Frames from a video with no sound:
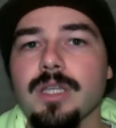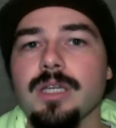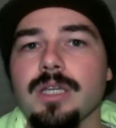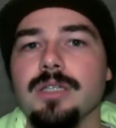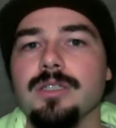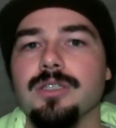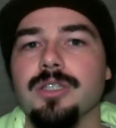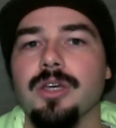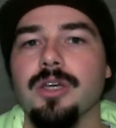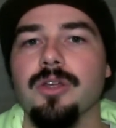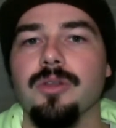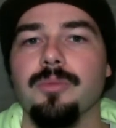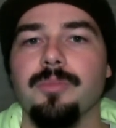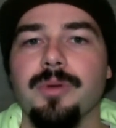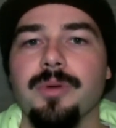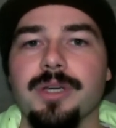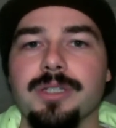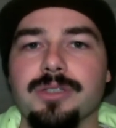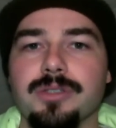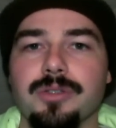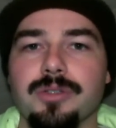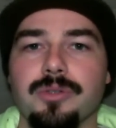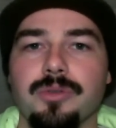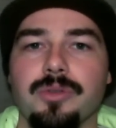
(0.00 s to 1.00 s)
So the
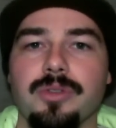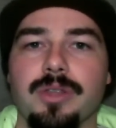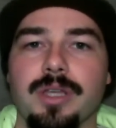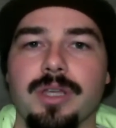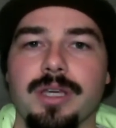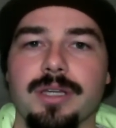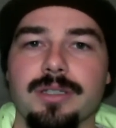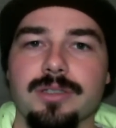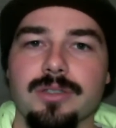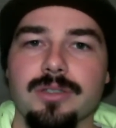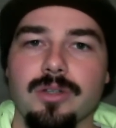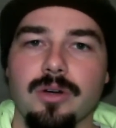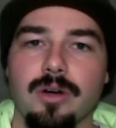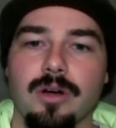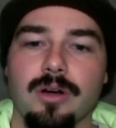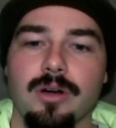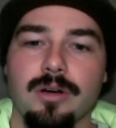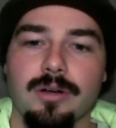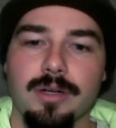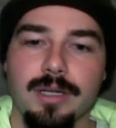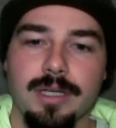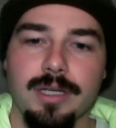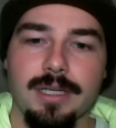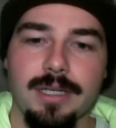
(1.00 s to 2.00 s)
big two things
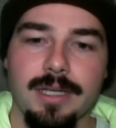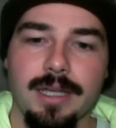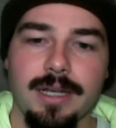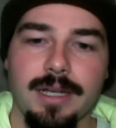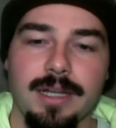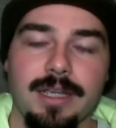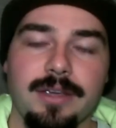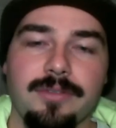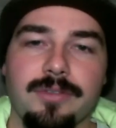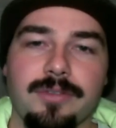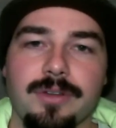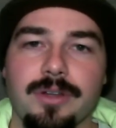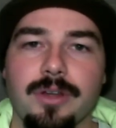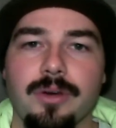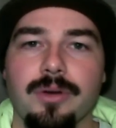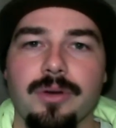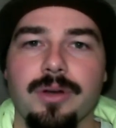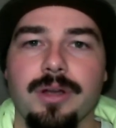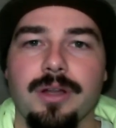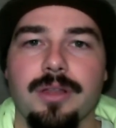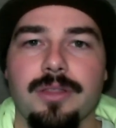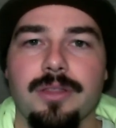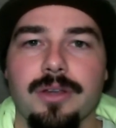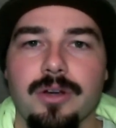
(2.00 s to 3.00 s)
are, and he even
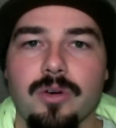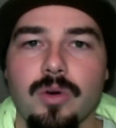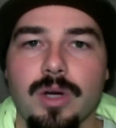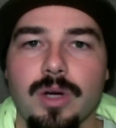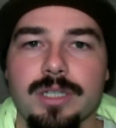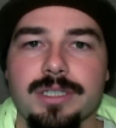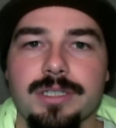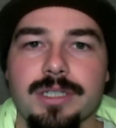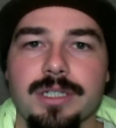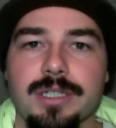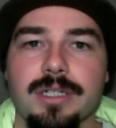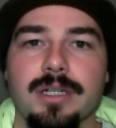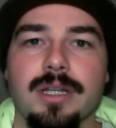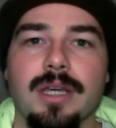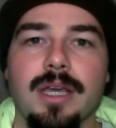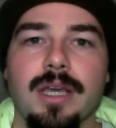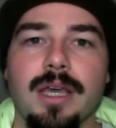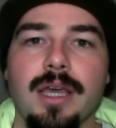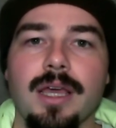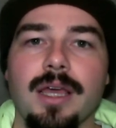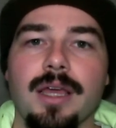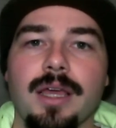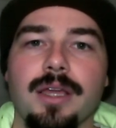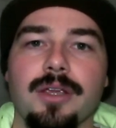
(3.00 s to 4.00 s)
noted in the question,
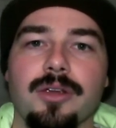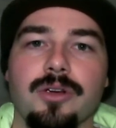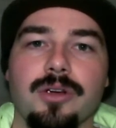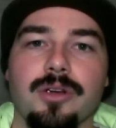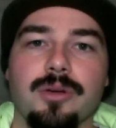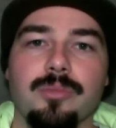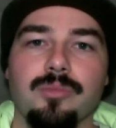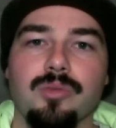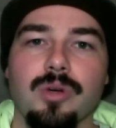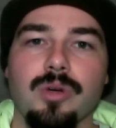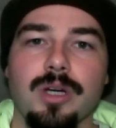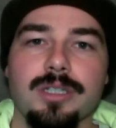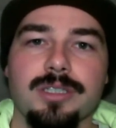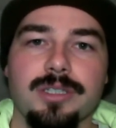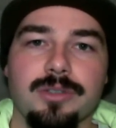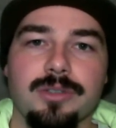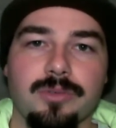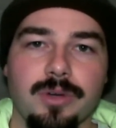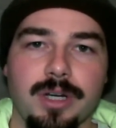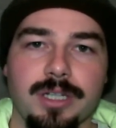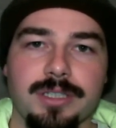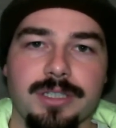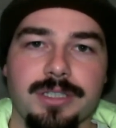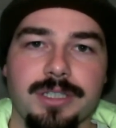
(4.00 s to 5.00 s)
your compression
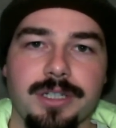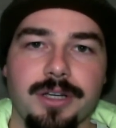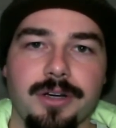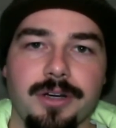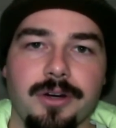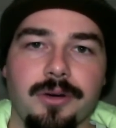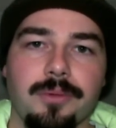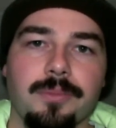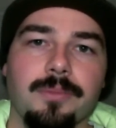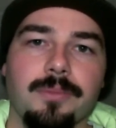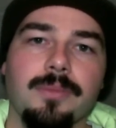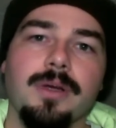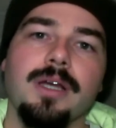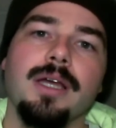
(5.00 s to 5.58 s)
ratio